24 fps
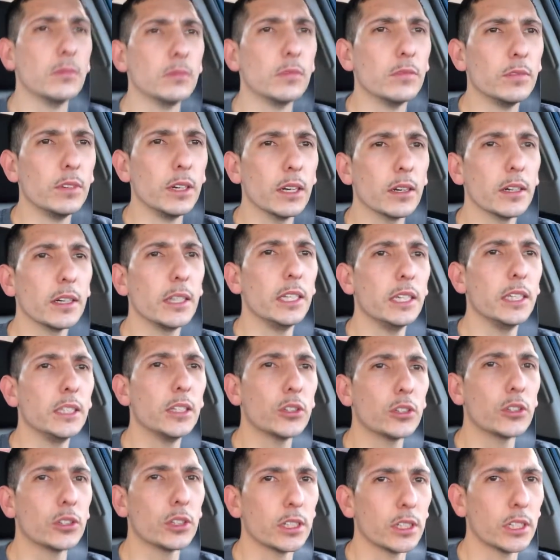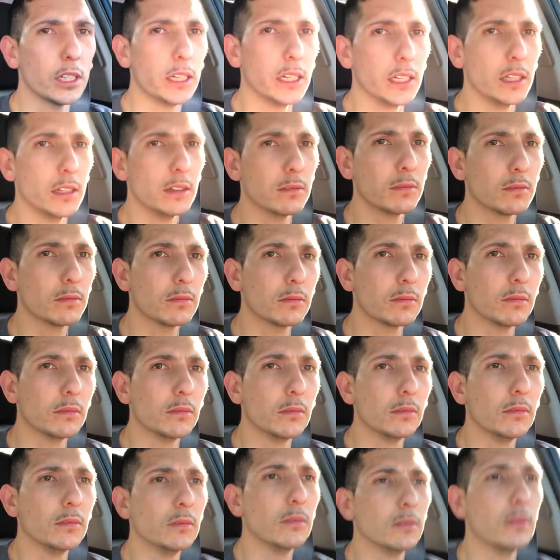very interesting
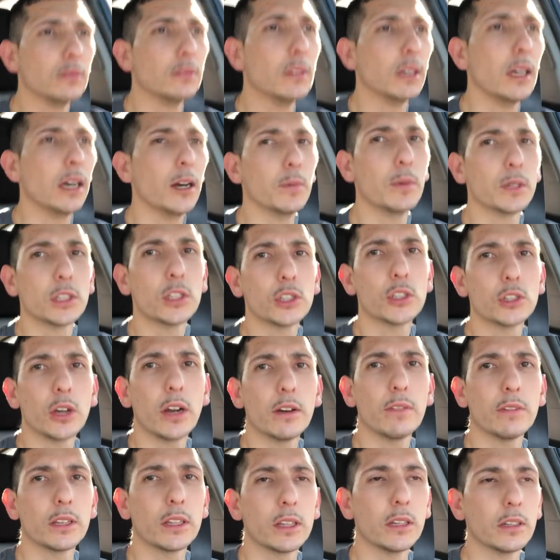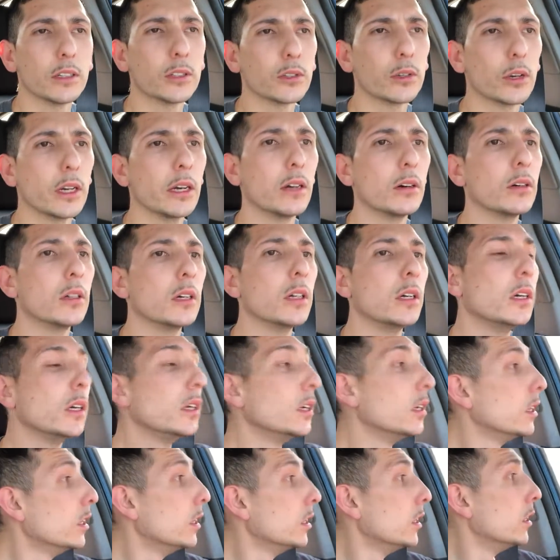how much traffic there is right now.
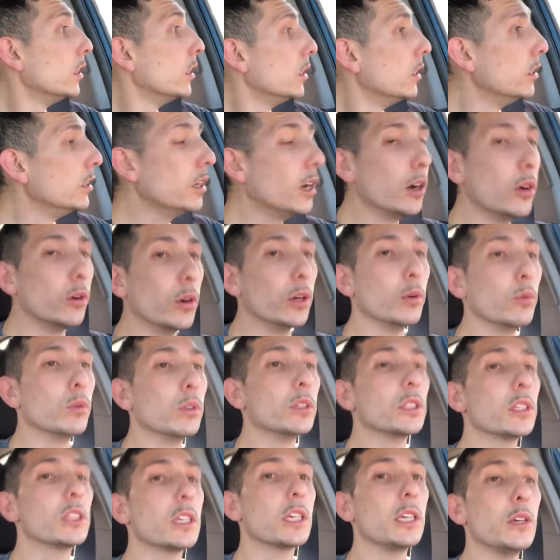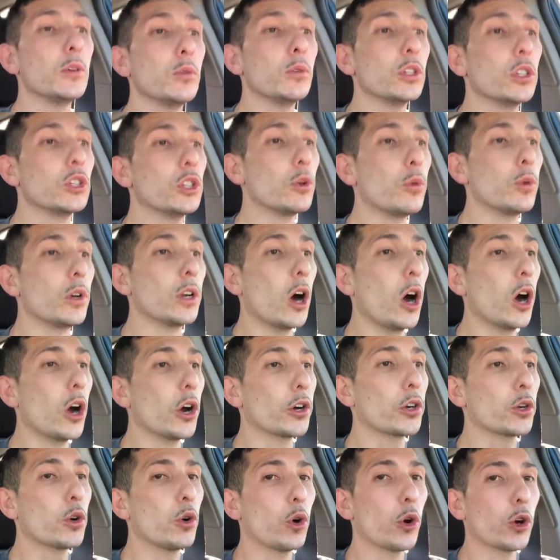No, he was doing
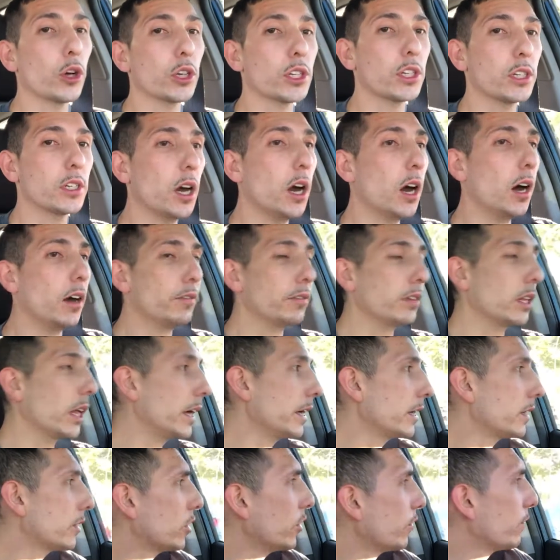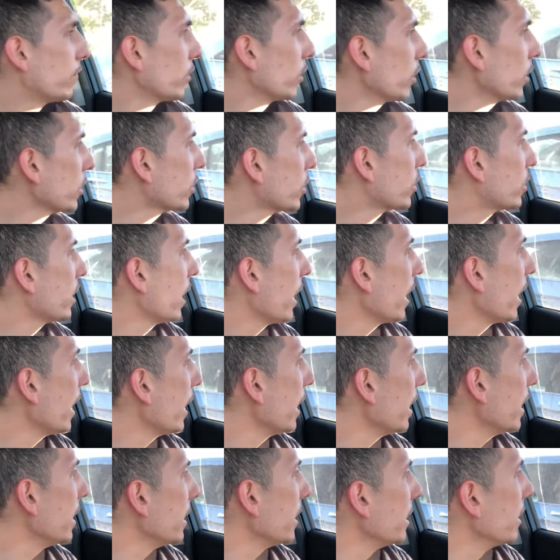hardcore stuff. Like the first
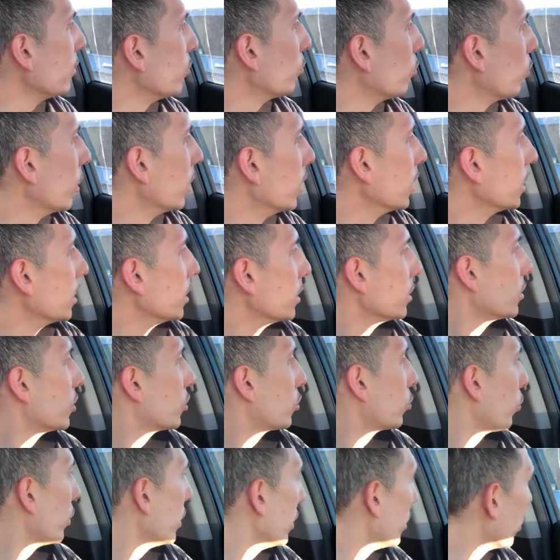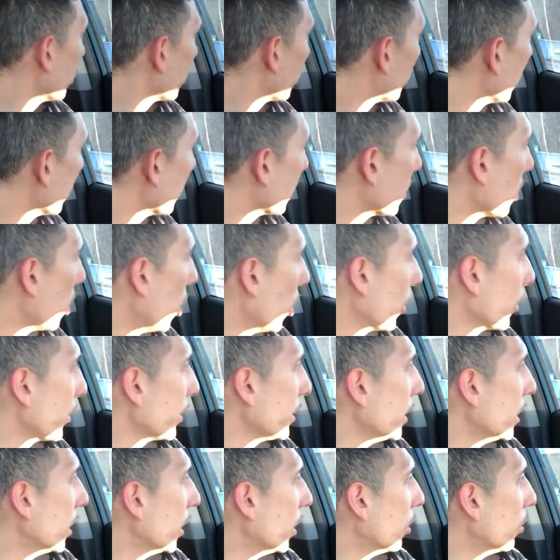day we just did
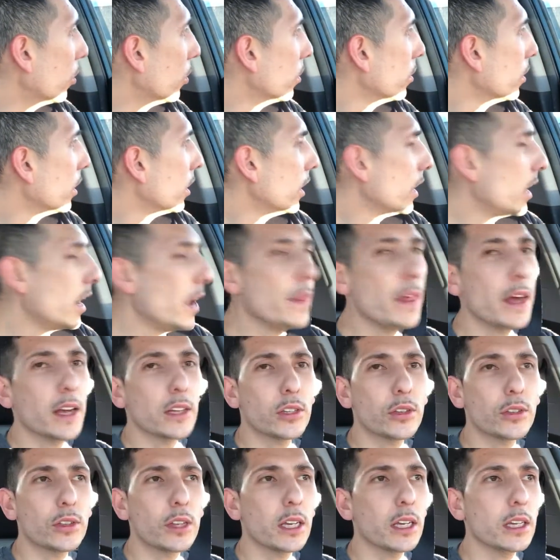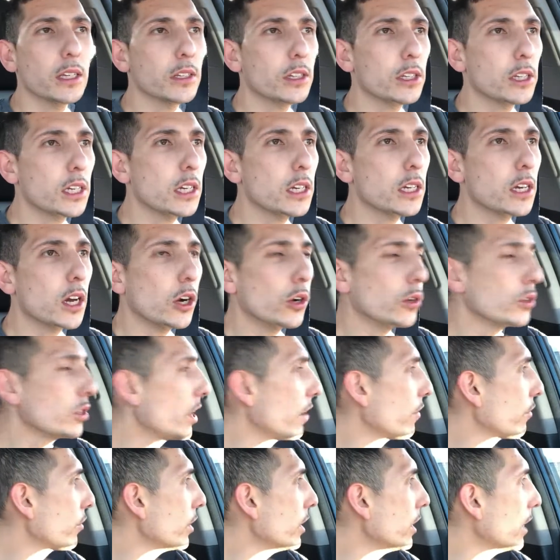cardio. And that's the thing, is he goes
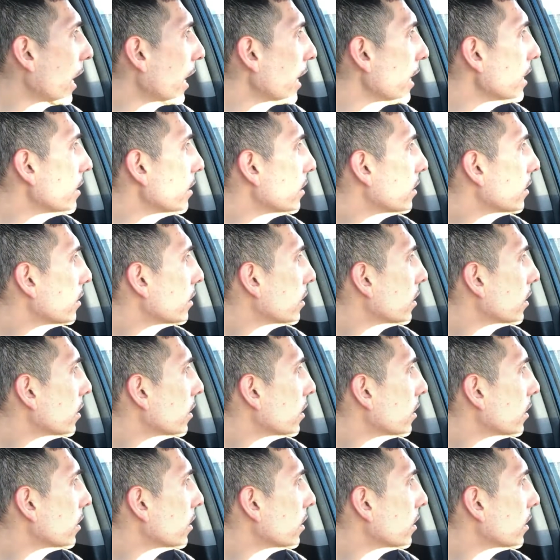every night